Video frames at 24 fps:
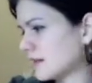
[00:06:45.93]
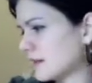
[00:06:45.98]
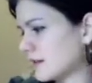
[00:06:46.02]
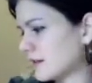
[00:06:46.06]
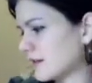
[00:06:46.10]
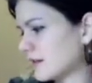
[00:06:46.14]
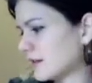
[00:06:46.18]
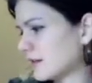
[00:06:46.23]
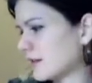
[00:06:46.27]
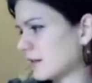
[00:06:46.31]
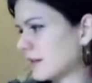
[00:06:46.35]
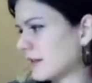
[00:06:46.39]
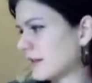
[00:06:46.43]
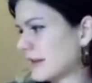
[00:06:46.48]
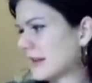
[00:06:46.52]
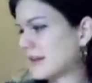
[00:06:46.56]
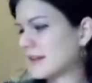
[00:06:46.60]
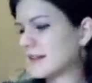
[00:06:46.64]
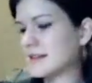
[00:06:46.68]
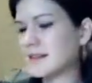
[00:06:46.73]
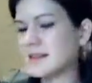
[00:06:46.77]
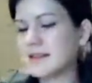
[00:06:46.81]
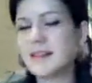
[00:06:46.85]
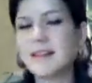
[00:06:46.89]
So
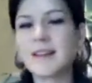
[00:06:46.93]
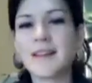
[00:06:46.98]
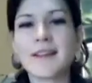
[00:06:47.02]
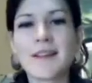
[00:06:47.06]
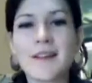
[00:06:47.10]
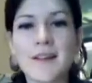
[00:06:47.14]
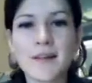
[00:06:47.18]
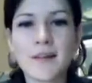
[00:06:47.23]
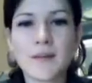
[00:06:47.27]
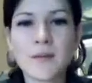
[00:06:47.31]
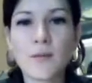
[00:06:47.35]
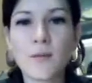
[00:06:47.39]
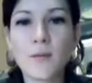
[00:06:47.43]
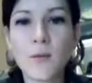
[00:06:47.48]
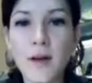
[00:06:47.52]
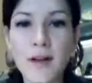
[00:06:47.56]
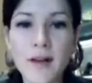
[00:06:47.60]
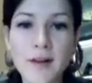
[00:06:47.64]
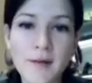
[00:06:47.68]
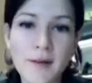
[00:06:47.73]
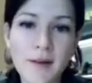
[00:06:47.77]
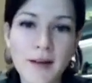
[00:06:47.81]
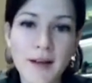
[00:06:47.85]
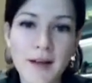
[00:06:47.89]
that's
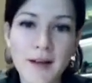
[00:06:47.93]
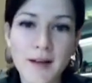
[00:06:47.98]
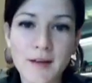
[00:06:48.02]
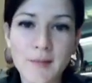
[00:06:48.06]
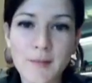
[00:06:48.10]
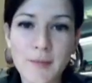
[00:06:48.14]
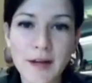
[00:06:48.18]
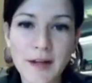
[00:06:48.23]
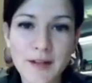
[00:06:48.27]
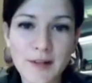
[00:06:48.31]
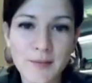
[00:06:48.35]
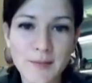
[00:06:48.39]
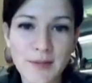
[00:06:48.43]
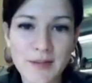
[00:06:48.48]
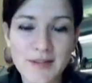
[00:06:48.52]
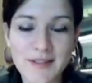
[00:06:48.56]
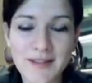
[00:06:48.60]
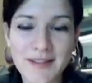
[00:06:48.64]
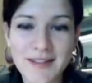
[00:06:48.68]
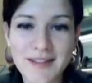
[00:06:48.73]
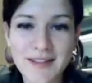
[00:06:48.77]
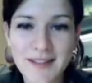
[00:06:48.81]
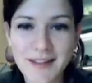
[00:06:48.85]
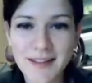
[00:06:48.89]
what
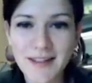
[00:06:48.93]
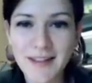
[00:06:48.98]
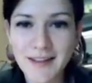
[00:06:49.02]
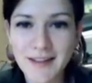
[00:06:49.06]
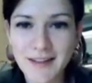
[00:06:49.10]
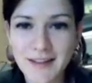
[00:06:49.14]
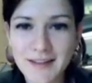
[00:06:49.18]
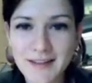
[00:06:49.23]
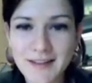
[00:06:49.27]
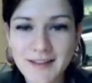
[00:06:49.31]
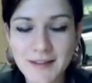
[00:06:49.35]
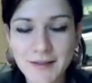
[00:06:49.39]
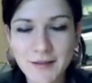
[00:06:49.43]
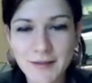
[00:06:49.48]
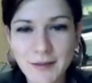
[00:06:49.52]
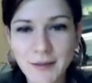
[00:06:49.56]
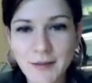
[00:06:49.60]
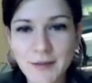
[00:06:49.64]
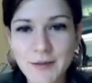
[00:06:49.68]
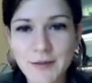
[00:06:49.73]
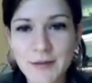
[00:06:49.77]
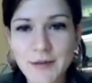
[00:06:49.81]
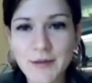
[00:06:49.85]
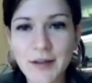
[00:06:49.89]
moxibustion stick is.
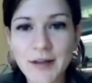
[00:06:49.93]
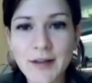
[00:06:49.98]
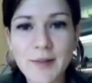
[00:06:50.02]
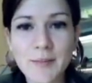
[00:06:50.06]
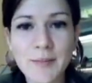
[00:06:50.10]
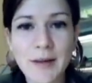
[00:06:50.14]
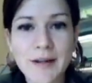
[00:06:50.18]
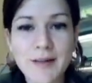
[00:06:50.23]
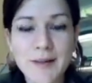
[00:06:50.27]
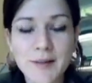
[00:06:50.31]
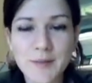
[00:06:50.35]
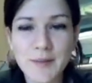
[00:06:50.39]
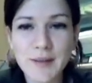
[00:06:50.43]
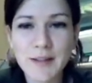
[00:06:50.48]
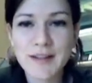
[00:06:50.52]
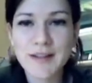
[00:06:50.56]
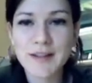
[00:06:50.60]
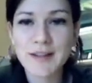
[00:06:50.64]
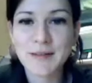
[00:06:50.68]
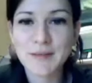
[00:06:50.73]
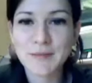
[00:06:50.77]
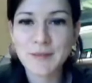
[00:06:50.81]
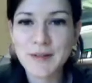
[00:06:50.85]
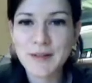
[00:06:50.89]
There's also direct
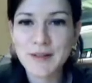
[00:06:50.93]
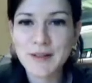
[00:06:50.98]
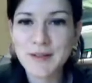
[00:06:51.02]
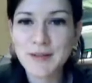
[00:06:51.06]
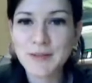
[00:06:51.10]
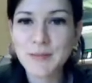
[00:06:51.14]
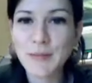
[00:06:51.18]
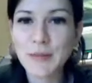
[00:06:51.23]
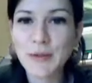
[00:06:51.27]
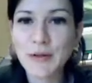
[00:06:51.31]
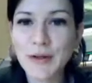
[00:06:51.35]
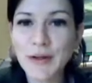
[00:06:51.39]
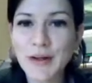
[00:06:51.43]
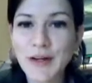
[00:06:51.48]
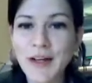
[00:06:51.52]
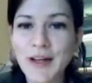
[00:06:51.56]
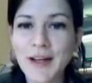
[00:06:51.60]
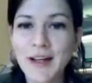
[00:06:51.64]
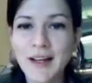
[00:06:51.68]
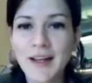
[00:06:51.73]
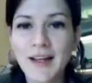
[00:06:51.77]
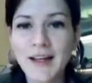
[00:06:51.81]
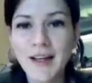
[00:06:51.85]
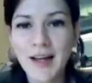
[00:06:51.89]
moxibustion, which is more
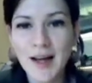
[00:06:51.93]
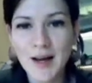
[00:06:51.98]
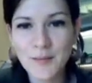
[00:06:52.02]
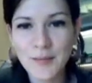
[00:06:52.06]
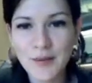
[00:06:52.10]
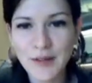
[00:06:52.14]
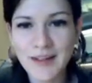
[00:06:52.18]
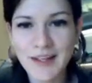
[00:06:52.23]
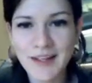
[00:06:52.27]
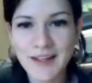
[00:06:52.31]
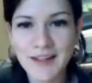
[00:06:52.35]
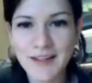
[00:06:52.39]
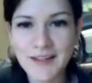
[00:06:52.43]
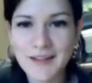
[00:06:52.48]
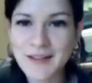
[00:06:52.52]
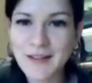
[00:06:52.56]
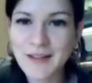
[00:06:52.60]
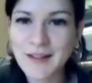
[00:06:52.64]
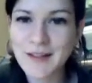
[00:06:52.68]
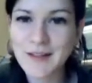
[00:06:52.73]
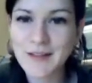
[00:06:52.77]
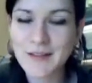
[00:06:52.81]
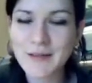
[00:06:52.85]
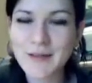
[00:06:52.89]

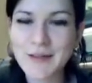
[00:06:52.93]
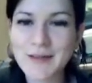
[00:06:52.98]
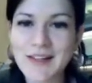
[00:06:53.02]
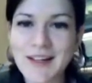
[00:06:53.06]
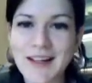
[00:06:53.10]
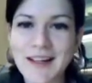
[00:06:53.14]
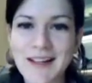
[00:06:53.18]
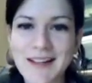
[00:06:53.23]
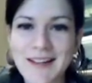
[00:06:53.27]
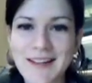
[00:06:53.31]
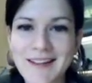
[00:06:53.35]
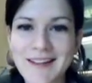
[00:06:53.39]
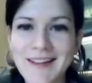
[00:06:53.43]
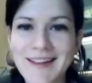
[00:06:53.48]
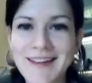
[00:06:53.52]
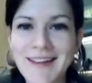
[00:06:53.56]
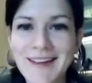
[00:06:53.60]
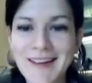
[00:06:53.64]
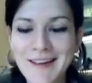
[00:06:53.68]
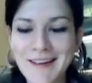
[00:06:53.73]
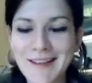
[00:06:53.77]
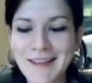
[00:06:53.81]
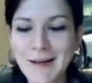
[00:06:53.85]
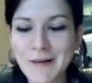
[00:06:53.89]
complicated to use, and
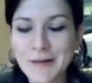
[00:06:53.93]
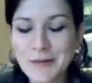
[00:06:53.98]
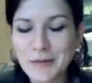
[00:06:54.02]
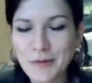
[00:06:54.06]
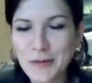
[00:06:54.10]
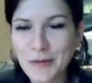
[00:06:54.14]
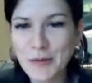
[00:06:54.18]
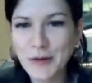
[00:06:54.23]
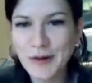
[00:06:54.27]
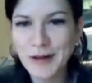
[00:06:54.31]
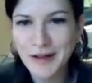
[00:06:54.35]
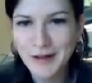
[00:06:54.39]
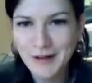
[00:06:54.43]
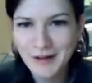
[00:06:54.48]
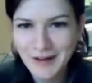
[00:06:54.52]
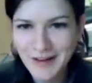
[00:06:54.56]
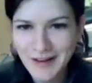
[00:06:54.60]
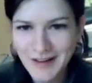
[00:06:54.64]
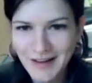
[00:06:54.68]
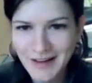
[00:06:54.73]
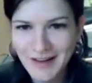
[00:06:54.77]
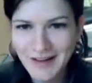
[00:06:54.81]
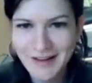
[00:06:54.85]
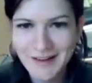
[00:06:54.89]
that would
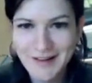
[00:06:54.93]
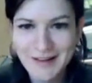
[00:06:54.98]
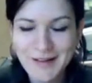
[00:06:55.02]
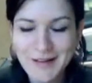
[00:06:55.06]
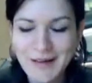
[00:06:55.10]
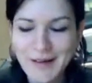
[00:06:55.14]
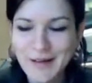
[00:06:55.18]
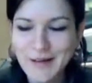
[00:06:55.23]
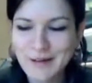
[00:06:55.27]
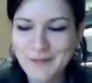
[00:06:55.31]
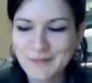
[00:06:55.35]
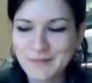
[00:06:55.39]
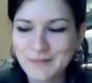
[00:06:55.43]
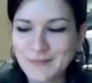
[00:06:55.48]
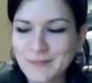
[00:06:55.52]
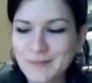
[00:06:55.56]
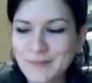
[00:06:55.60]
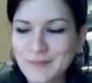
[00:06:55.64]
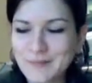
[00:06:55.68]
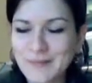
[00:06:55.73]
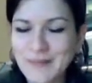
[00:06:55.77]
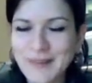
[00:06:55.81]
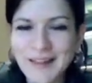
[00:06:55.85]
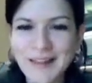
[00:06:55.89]
require a
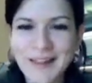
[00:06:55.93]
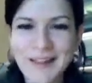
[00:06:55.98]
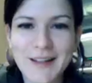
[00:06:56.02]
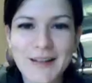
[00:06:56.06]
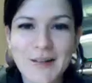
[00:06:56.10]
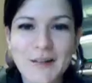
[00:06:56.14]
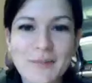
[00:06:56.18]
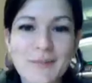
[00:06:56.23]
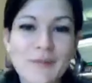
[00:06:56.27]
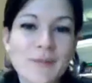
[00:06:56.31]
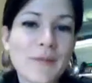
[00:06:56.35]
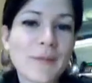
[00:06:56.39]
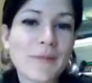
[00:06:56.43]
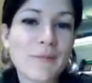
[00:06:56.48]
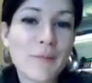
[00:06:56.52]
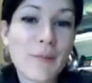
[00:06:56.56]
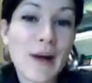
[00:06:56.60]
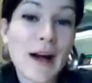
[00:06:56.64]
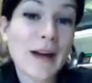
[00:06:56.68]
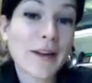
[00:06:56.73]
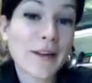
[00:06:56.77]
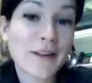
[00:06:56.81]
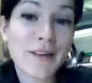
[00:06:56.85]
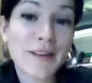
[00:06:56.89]

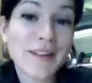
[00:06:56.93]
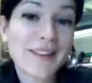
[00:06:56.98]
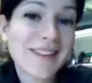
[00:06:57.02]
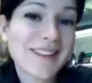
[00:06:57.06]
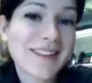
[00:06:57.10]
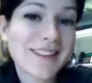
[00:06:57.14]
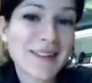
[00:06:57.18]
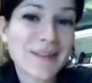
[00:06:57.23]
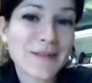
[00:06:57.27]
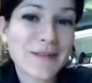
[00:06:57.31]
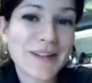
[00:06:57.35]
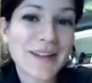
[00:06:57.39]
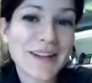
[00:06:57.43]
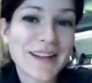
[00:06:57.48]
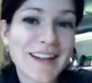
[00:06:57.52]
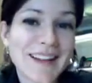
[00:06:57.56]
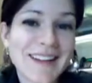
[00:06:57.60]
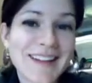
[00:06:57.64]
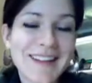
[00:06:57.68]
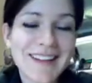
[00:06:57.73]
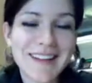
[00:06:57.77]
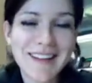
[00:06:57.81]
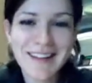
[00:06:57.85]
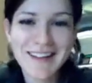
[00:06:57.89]
model to work
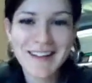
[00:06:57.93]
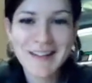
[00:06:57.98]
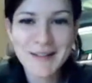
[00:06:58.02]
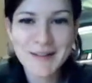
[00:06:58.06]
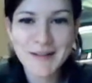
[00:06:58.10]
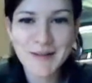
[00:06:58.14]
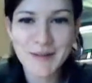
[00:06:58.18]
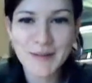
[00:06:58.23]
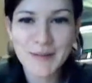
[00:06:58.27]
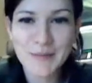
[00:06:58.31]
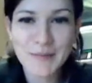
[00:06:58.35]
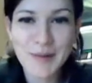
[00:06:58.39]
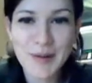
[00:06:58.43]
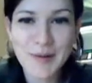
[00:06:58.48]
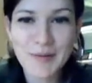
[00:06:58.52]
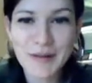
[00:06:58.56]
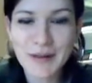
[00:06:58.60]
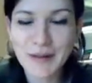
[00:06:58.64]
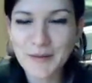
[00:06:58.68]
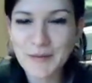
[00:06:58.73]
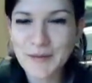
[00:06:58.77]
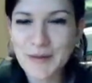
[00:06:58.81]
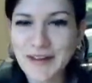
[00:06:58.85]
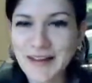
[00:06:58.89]
on. So
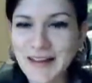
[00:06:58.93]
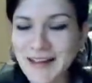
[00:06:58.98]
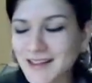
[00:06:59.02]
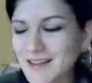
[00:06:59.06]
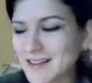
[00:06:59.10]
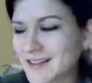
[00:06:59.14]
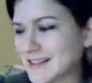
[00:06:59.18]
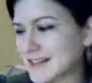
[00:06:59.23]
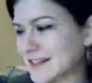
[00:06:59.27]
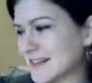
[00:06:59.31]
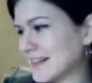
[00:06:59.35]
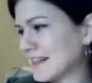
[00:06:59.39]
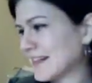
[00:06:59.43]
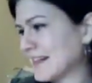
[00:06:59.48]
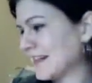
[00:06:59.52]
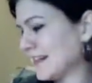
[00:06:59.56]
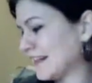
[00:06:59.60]
maybe that will be next.